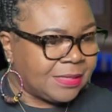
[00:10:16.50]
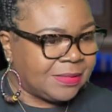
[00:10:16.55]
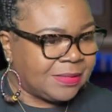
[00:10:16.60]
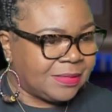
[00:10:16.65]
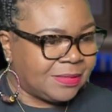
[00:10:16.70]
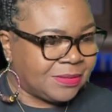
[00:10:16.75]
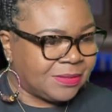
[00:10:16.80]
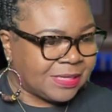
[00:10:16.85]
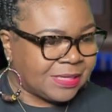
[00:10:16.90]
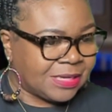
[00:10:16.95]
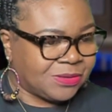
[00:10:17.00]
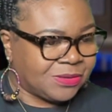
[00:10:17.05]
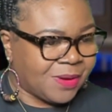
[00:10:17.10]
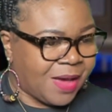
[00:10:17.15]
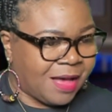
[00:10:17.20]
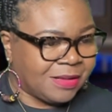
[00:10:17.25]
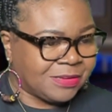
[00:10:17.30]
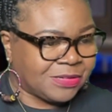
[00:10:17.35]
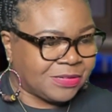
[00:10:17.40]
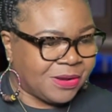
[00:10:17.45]
you said you
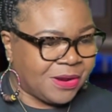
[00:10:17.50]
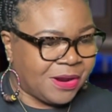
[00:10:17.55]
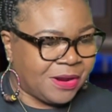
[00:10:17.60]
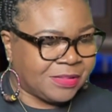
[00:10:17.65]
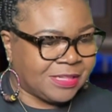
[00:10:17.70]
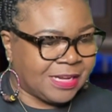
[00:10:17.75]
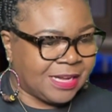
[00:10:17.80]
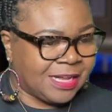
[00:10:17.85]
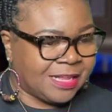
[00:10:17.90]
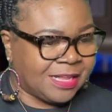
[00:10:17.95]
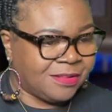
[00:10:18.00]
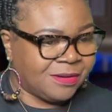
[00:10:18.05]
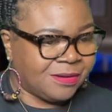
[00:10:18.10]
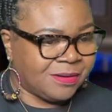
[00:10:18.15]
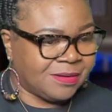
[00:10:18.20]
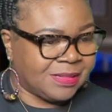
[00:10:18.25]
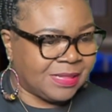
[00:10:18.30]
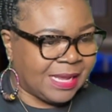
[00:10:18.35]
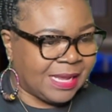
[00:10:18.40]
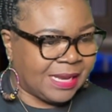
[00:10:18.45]
also heard the
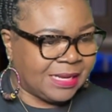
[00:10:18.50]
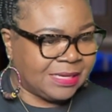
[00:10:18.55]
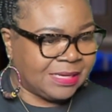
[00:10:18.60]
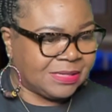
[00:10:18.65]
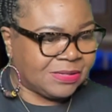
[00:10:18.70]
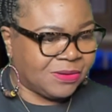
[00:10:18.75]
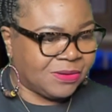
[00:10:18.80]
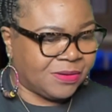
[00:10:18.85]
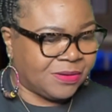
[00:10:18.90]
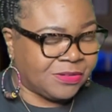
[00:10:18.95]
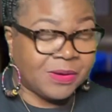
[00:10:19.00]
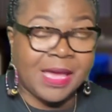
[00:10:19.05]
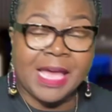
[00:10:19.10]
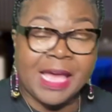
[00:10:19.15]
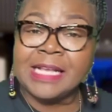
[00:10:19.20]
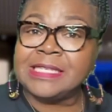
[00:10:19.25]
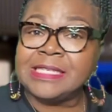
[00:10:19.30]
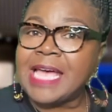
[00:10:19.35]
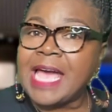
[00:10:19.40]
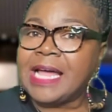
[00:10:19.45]
other lady's story too.
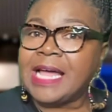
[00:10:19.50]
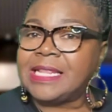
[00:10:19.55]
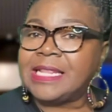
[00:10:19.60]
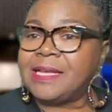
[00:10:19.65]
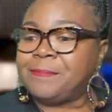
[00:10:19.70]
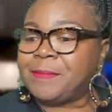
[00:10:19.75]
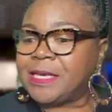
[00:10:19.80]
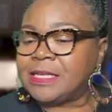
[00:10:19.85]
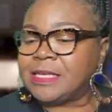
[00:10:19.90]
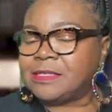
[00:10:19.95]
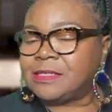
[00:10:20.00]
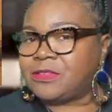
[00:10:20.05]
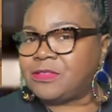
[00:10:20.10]
Exactly, because the